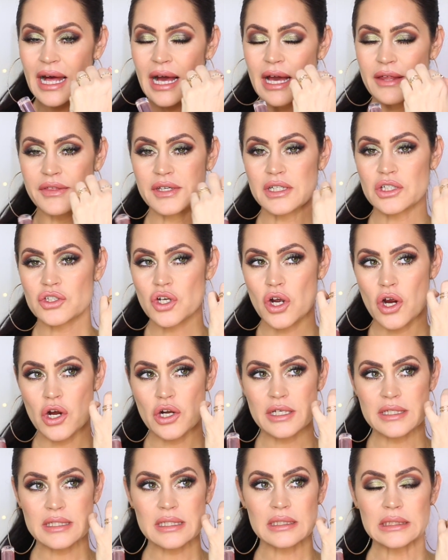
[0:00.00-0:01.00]
I think
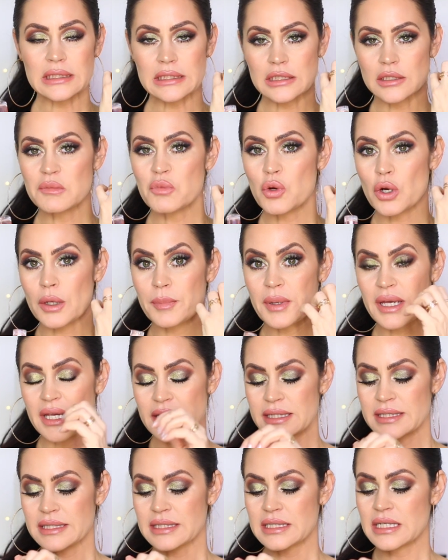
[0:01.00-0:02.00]
Tarte is a little more
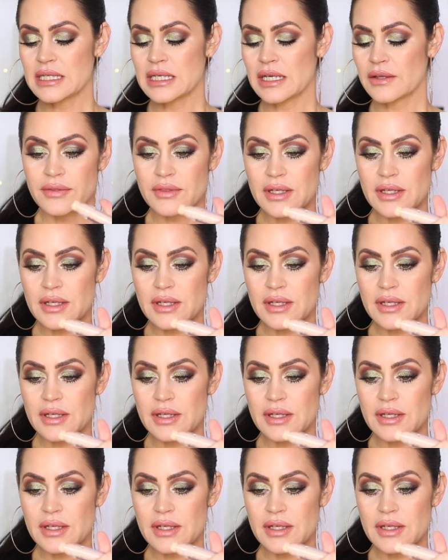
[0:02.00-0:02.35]
pasty.